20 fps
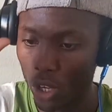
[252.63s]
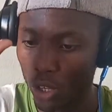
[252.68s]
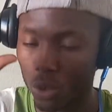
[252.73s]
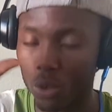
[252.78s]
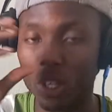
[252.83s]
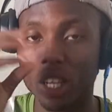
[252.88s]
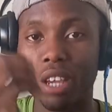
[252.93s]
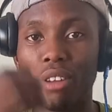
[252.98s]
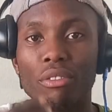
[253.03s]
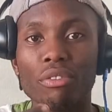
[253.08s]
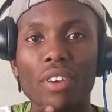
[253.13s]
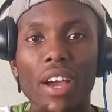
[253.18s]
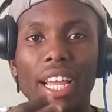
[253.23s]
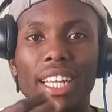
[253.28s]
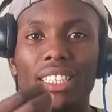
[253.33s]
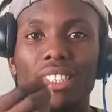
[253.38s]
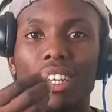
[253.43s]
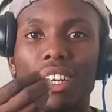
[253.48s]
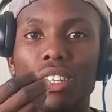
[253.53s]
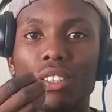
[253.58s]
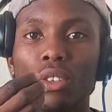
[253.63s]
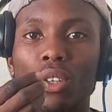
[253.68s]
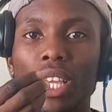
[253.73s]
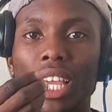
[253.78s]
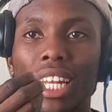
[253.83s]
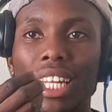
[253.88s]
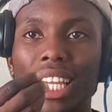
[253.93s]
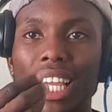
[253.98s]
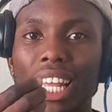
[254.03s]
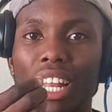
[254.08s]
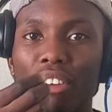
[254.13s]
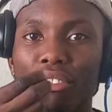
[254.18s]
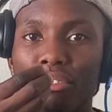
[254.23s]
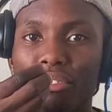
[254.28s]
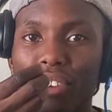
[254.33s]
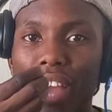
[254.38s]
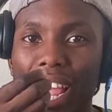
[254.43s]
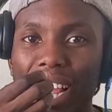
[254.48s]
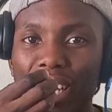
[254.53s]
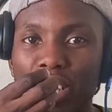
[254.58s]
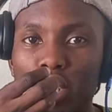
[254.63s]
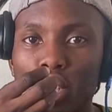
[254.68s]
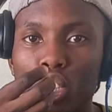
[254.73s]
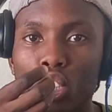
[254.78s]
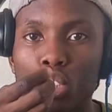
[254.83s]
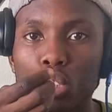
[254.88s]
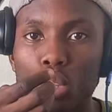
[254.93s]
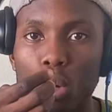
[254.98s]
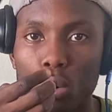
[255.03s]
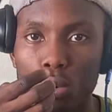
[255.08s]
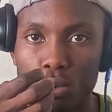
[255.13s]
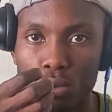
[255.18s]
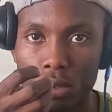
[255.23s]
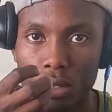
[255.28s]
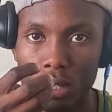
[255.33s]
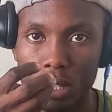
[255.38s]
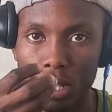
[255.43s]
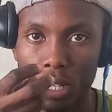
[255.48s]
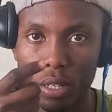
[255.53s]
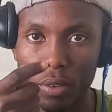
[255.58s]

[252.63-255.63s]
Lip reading: you can get a fine stone.